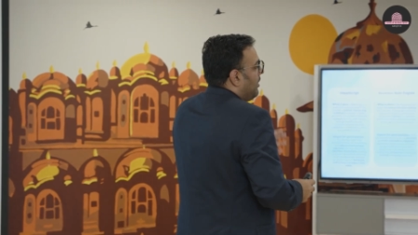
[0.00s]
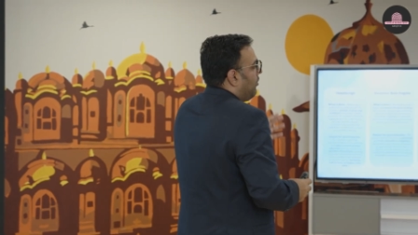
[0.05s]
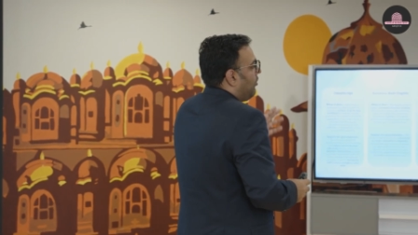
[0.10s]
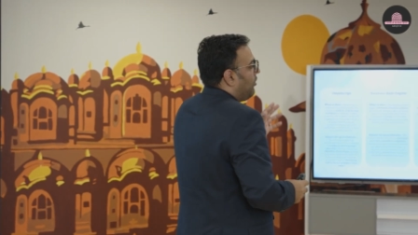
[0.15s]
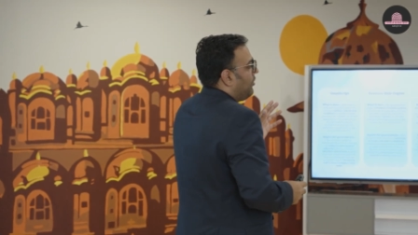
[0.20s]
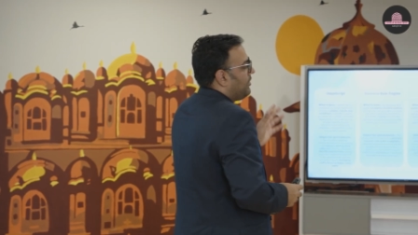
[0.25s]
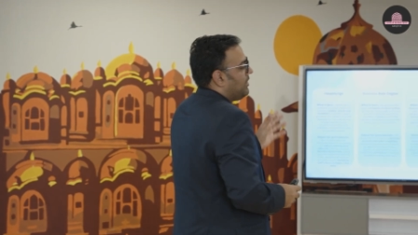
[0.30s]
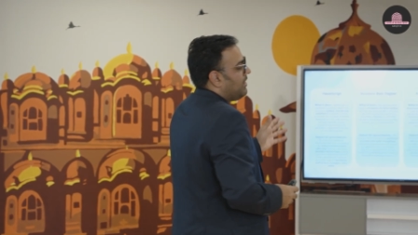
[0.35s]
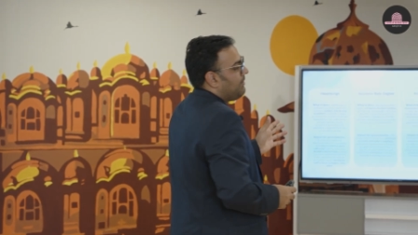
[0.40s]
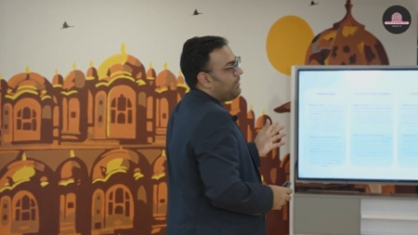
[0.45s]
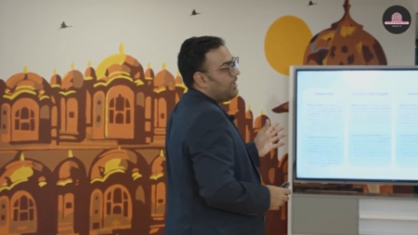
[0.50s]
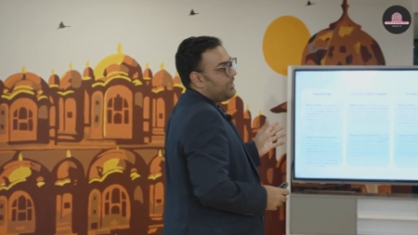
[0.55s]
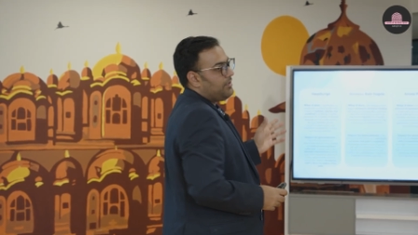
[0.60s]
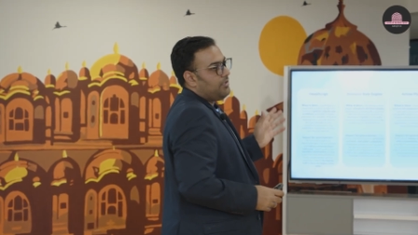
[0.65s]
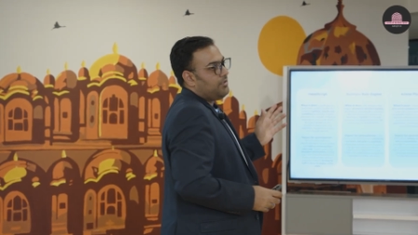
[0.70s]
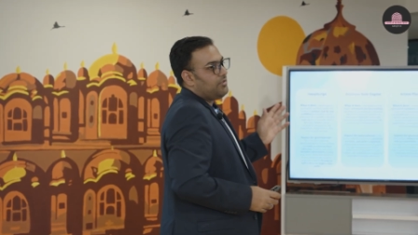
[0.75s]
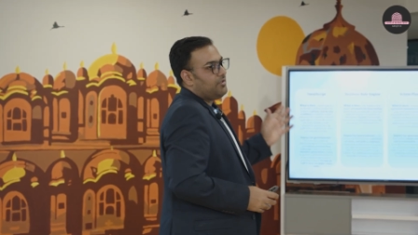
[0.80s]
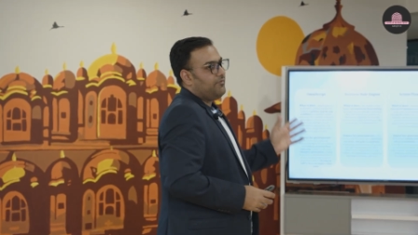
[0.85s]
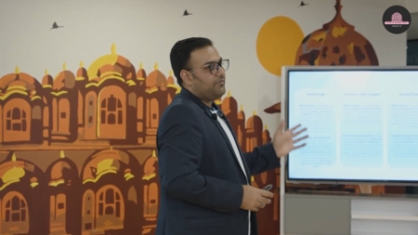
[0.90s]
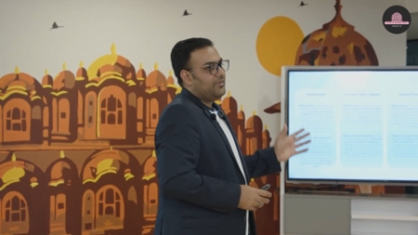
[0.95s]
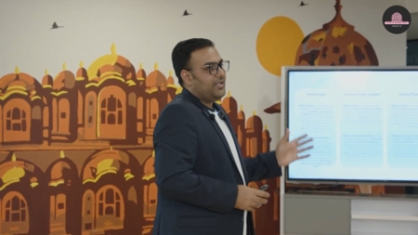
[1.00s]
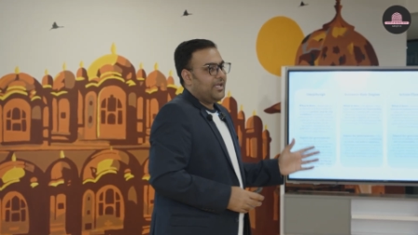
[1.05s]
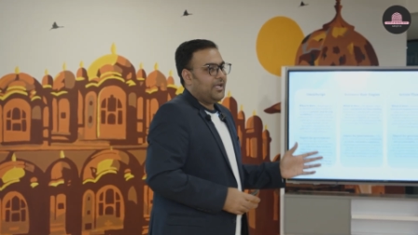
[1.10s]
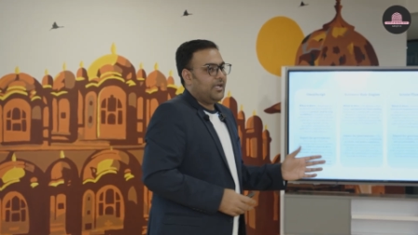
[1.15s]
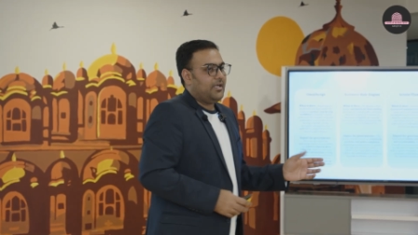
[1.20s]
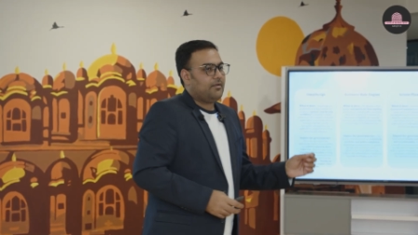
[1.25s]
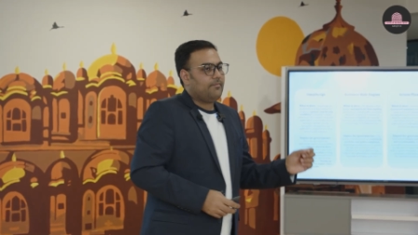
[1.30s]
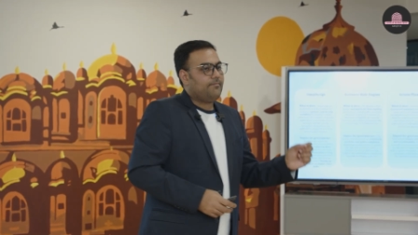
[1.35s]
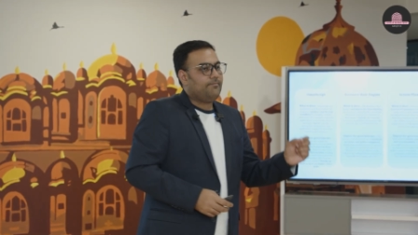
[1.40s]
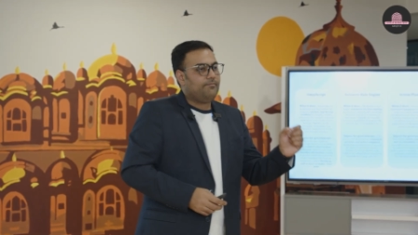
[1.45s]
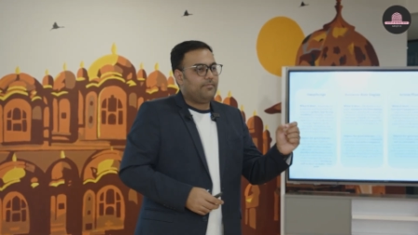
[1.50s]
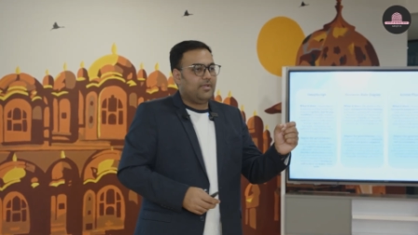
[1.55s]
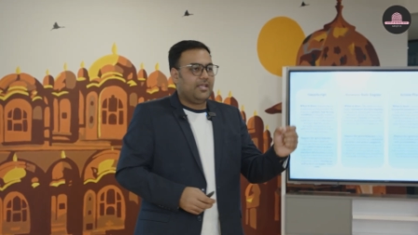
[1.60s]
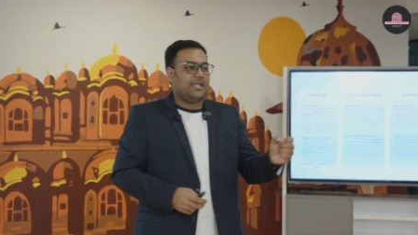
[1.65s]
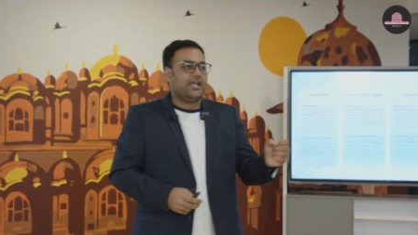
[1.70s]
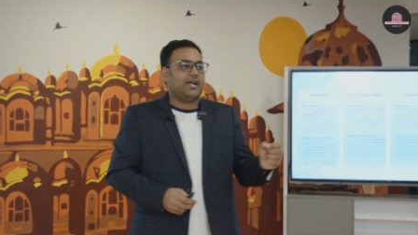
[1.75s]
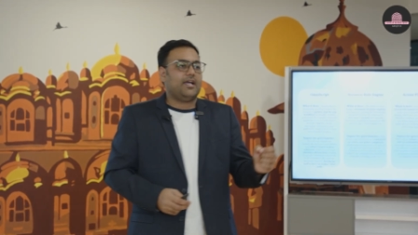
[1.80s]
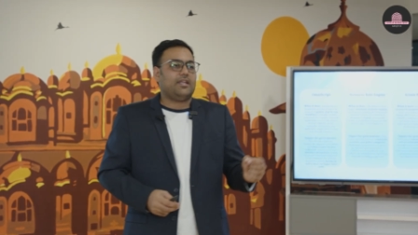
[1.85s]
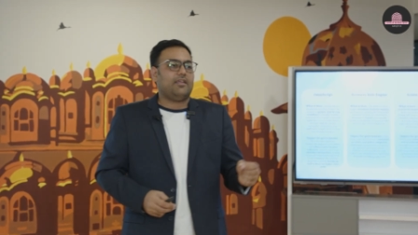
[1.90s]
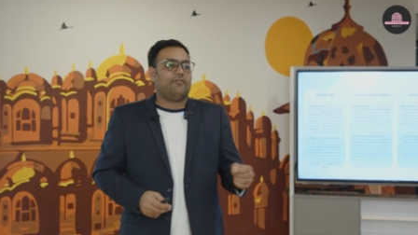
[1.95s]
On the basis of that,
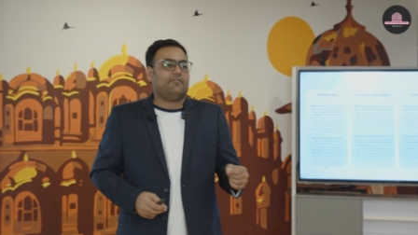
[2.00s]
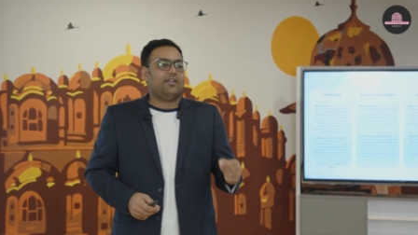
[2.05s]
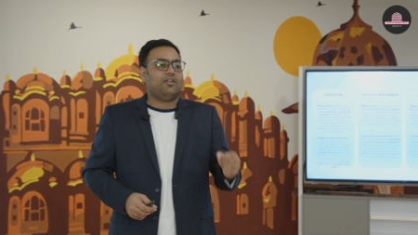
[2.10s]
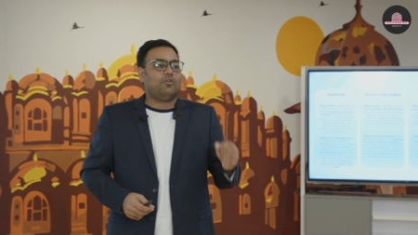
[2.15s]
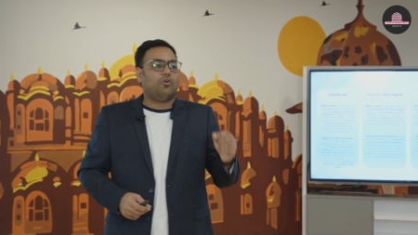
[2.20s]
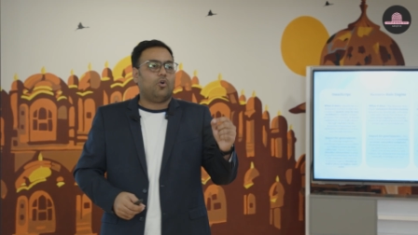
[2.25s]
BRE will